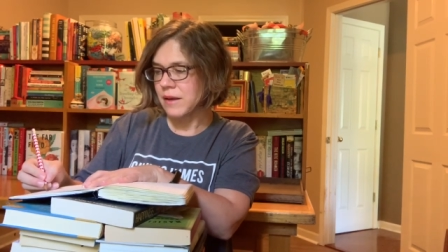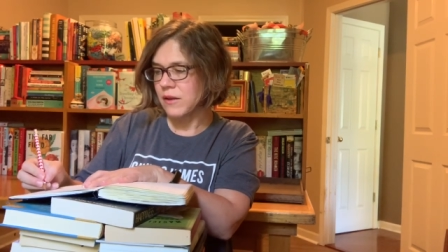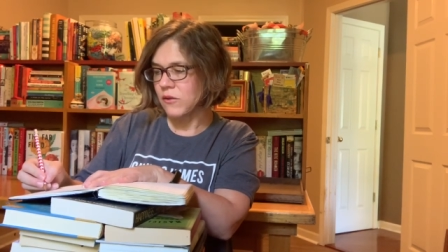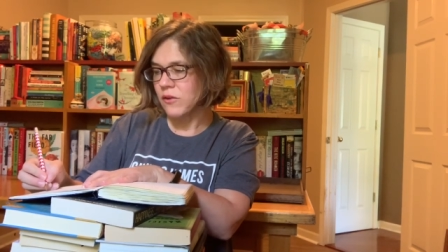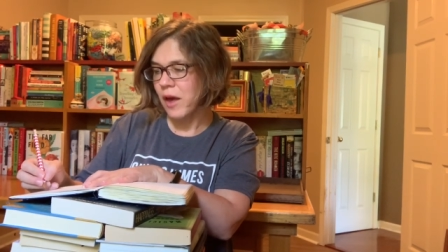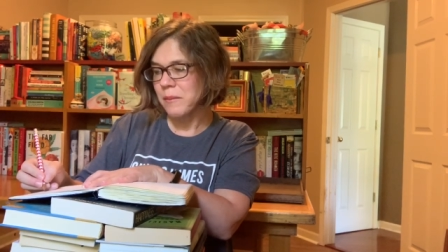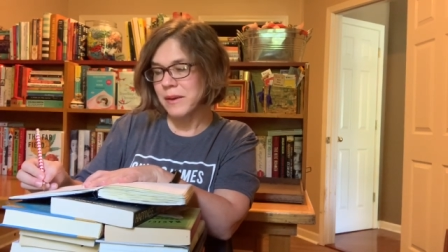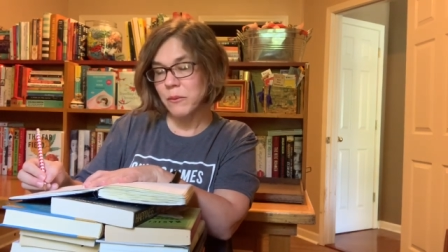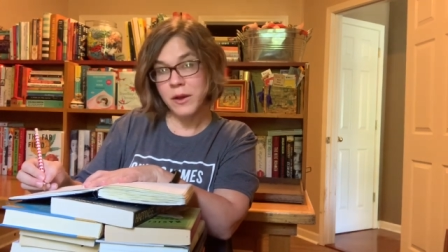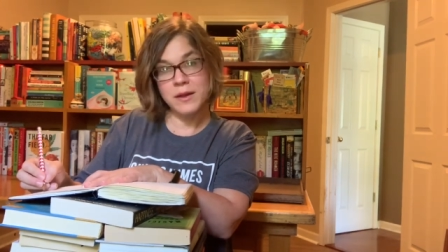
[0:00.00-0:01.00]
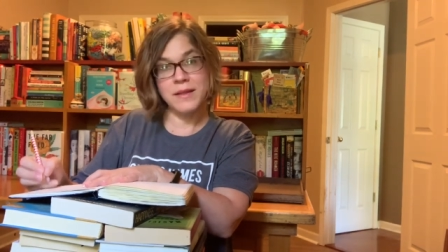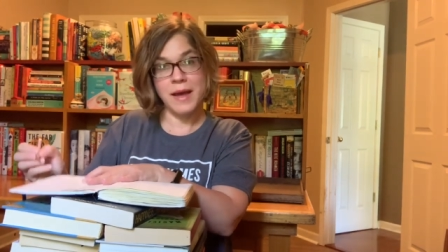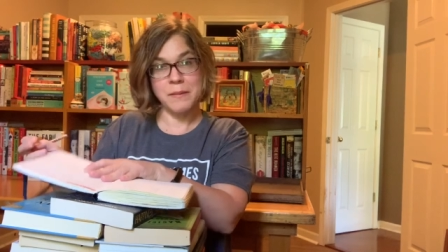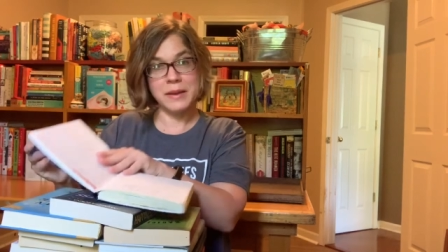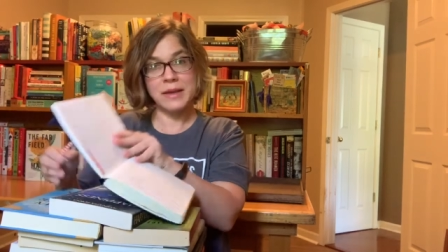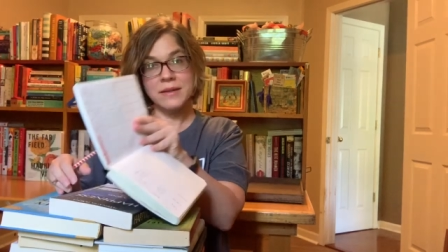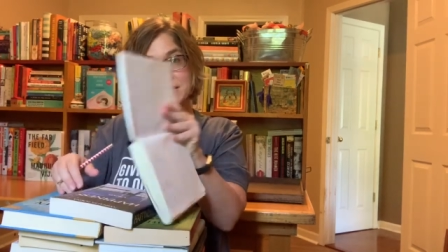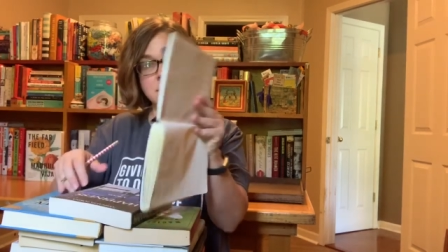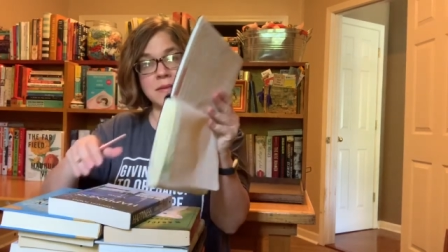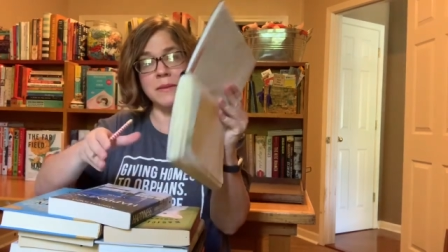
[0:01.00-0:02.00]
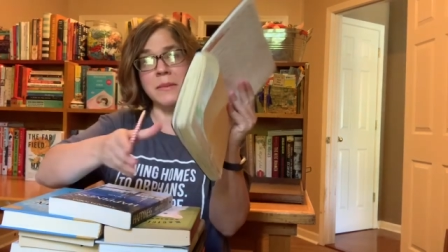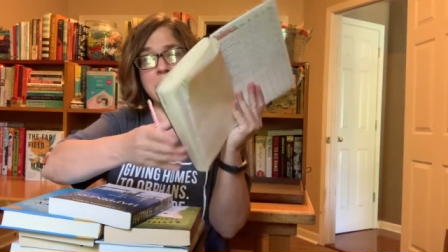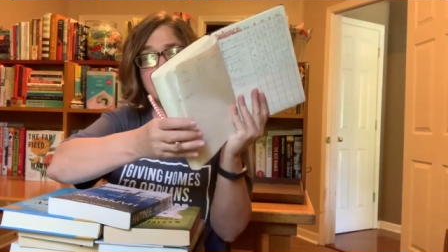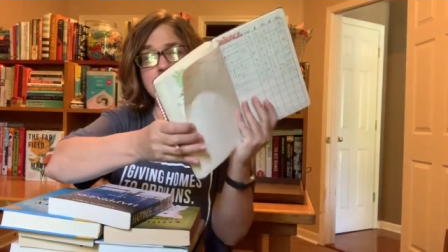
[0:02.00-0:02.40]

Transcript: Can you tell me what that means? It means.